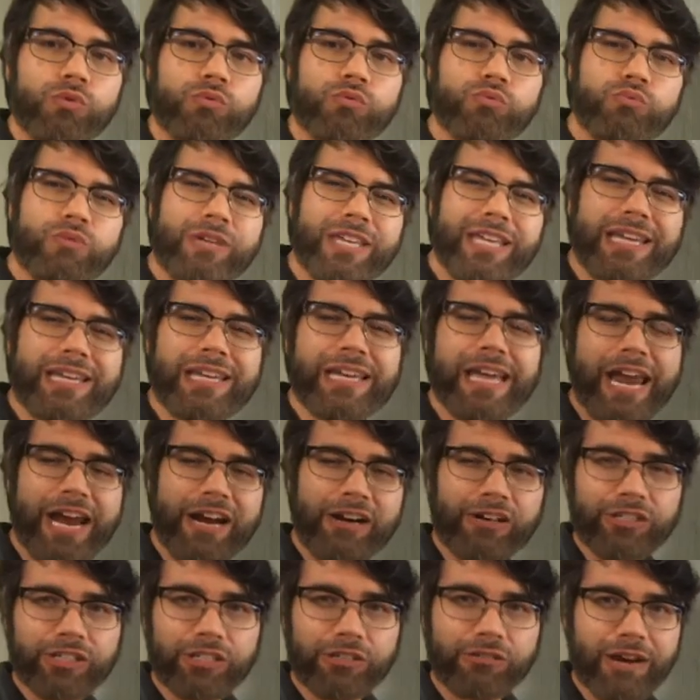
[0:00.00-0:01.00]

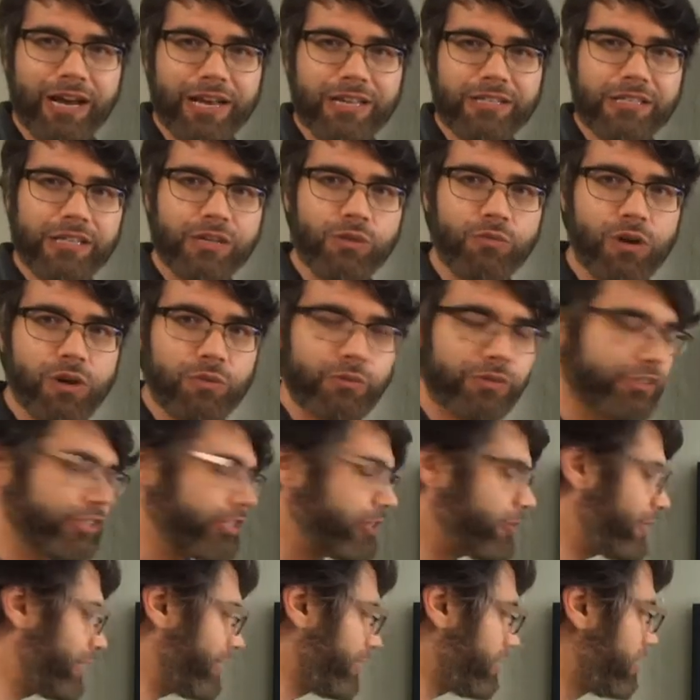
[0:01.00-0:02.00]
recharacterizing what we're
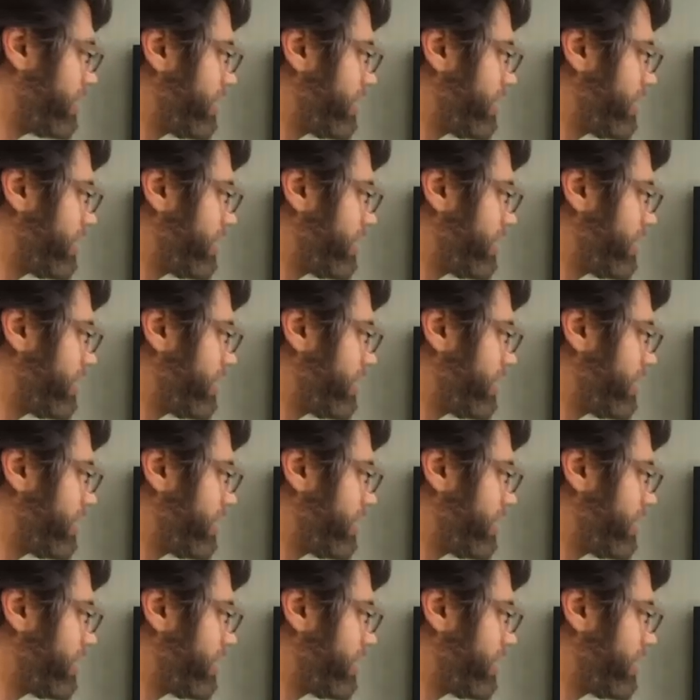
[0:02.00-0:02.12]
doing.